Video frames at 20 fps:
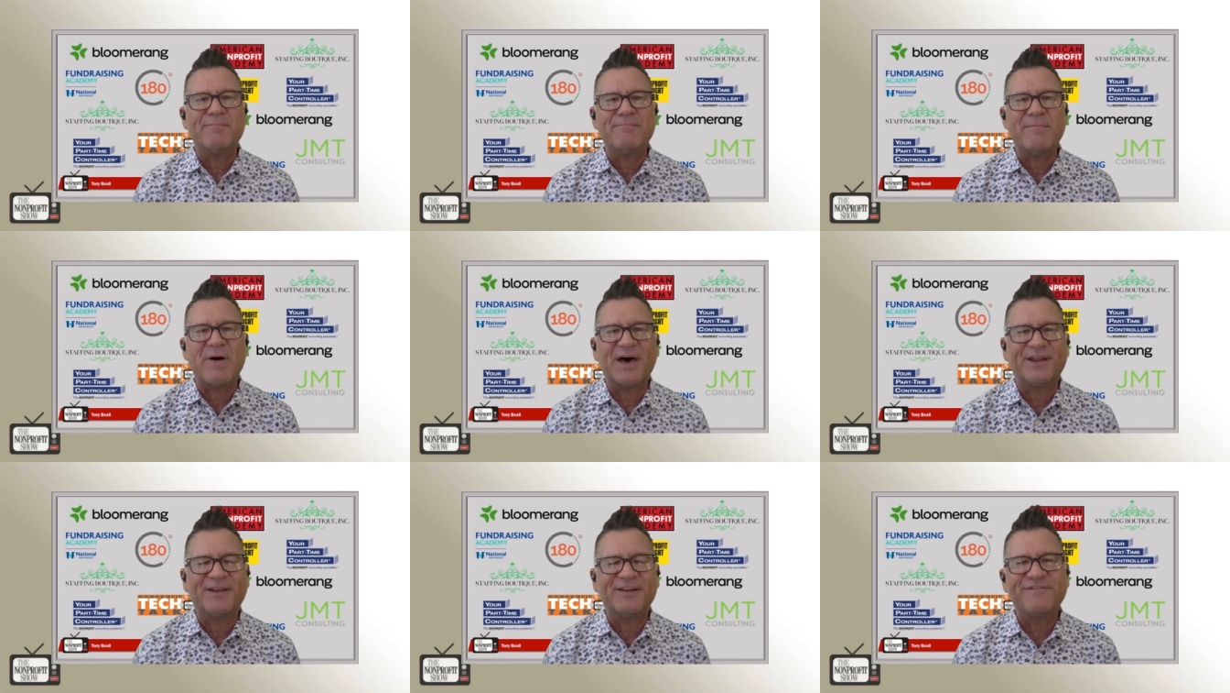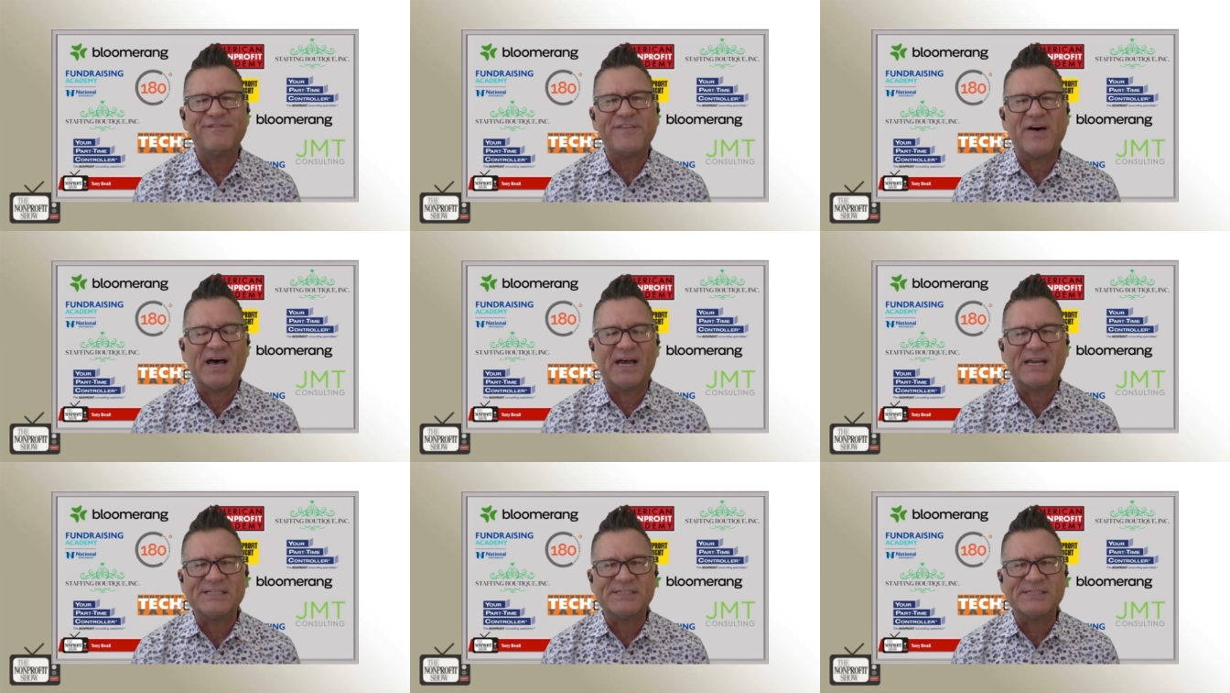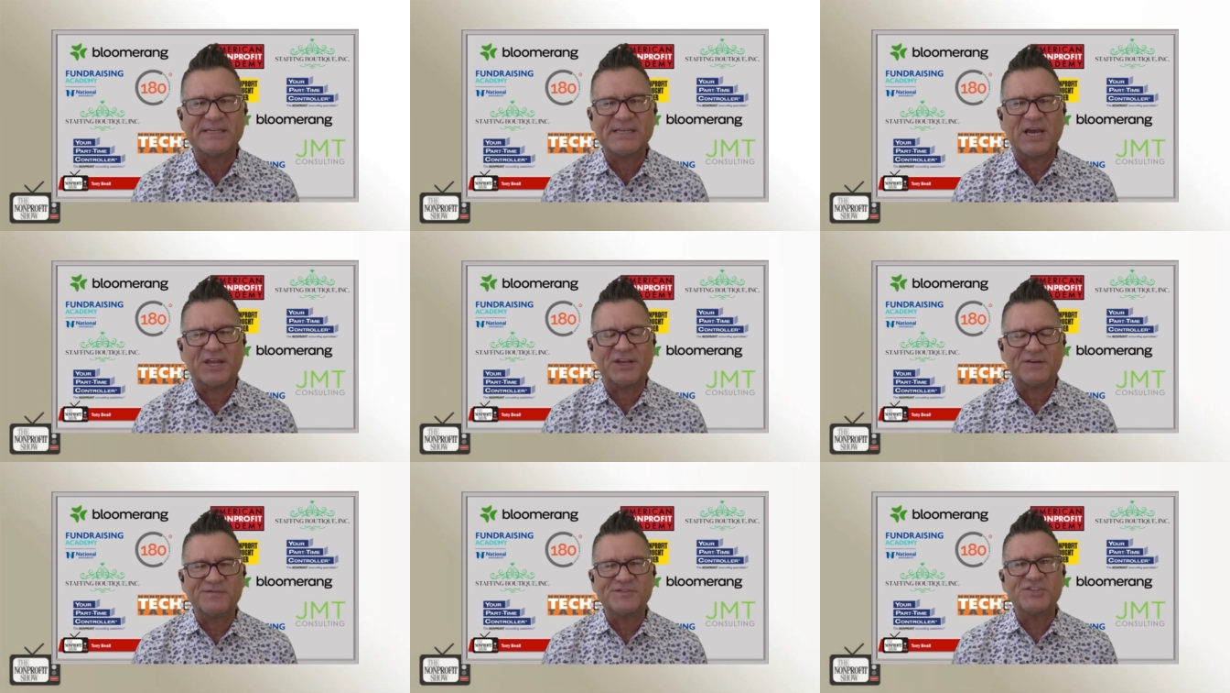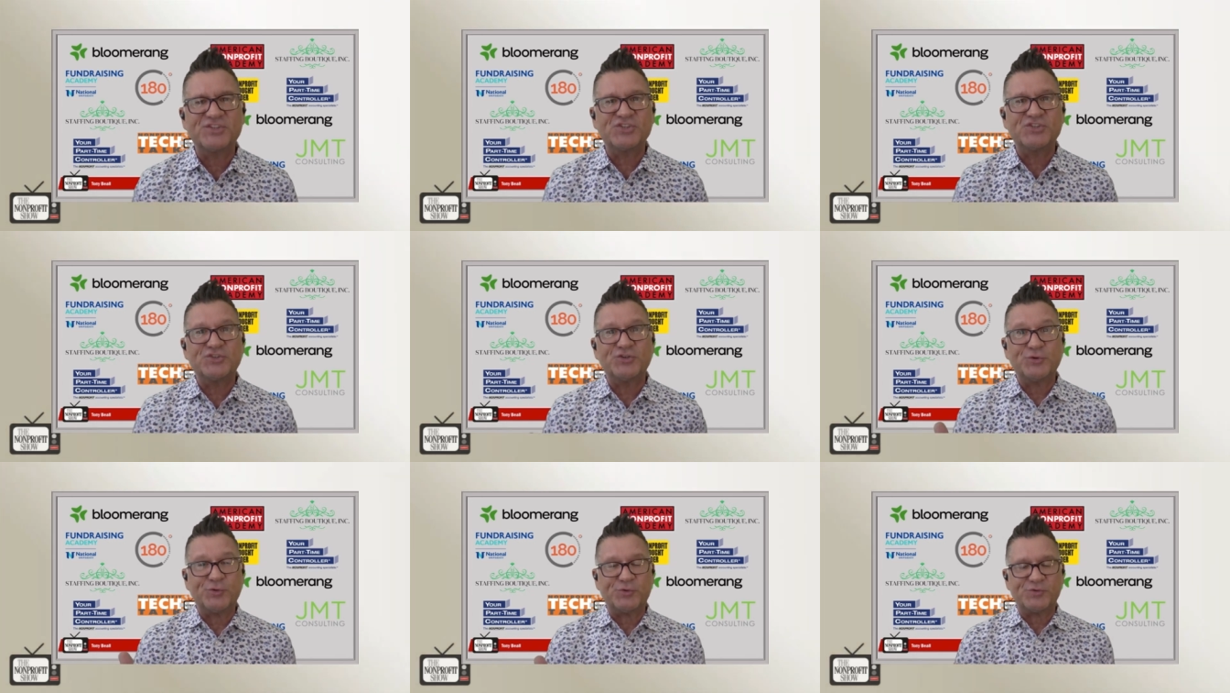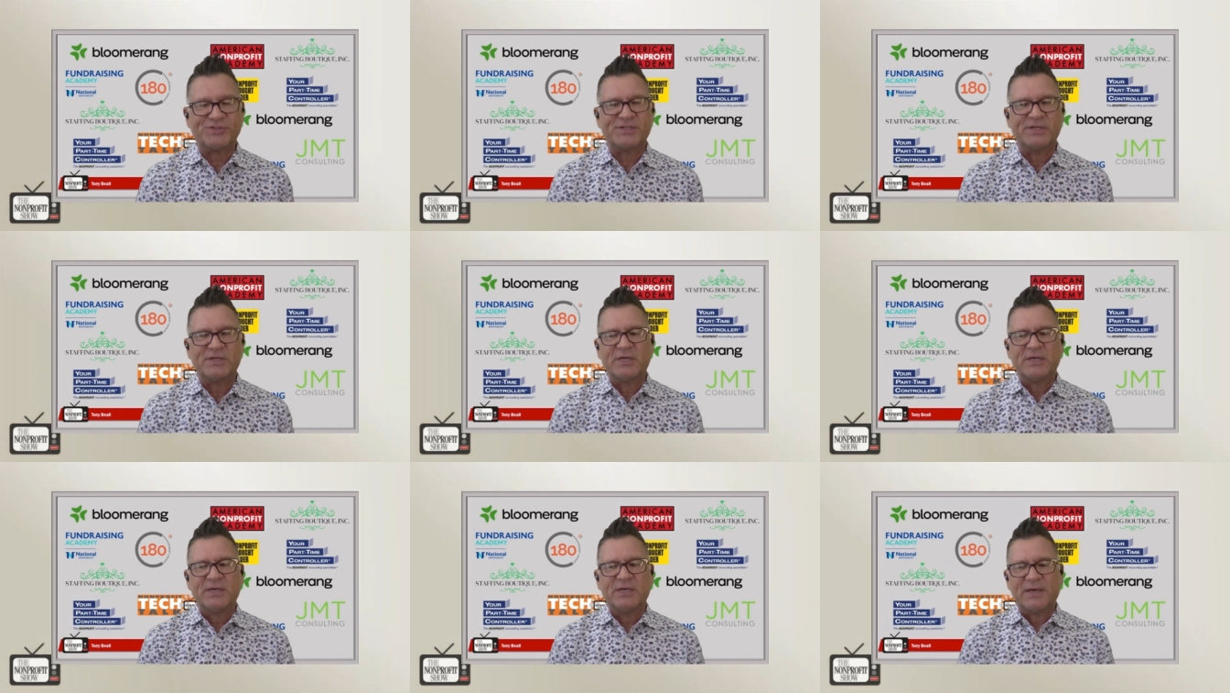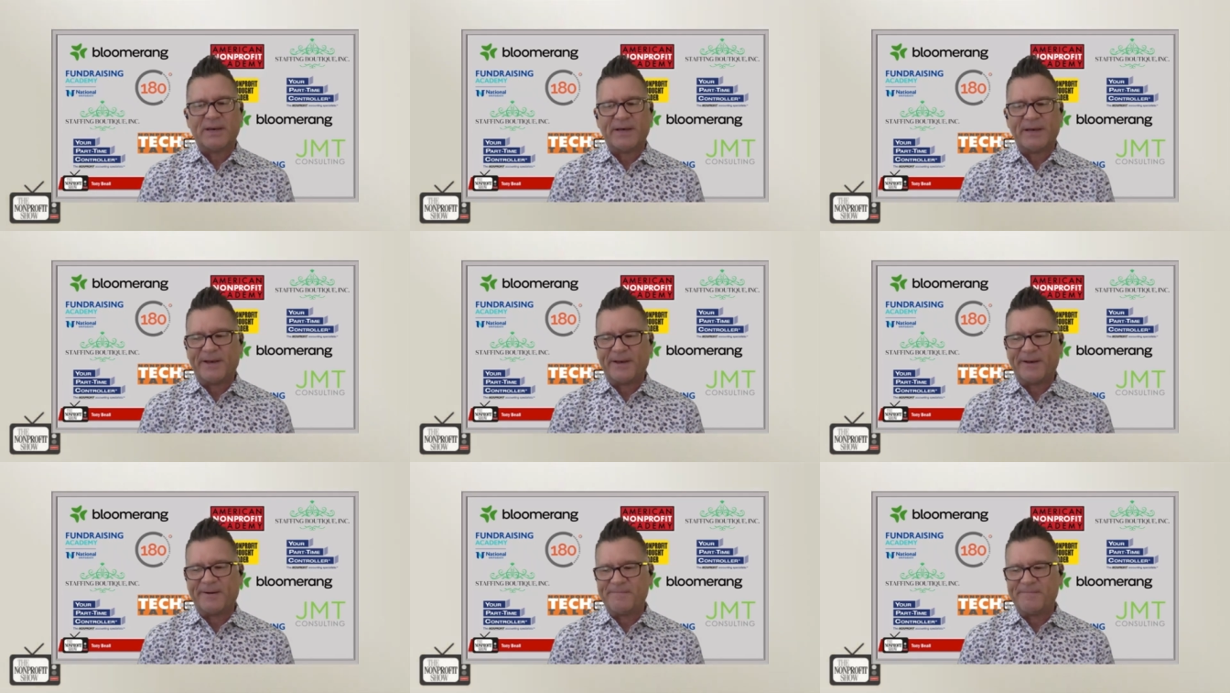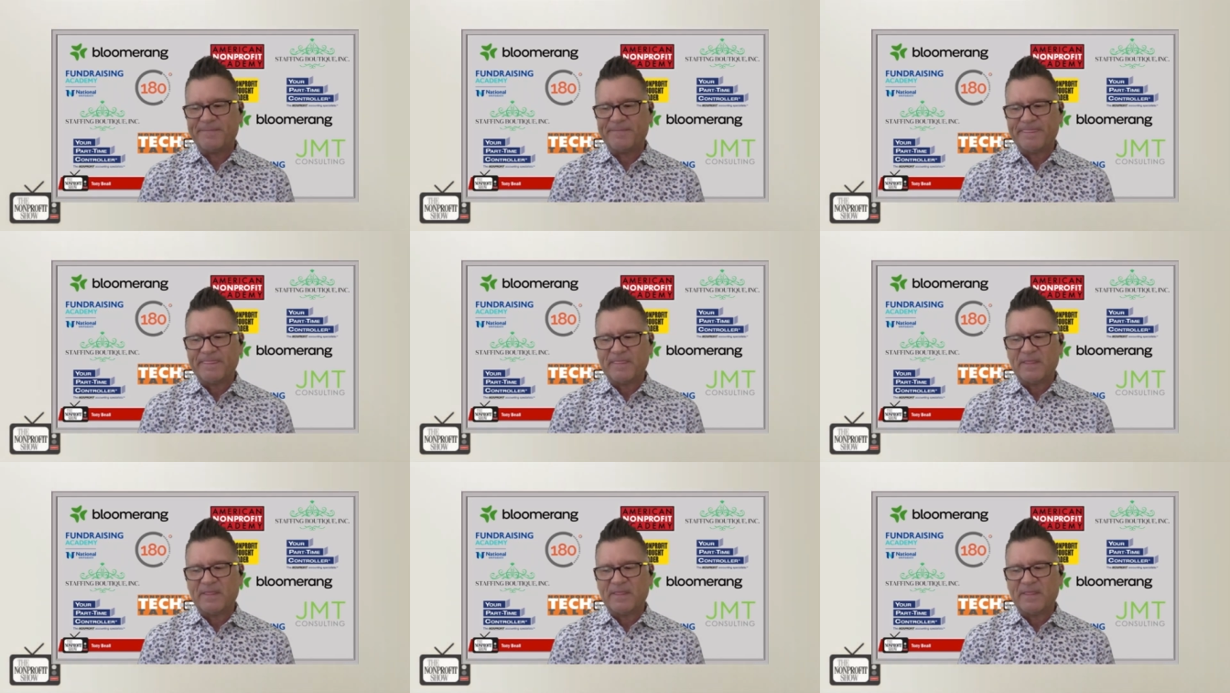modify to kind of suit um,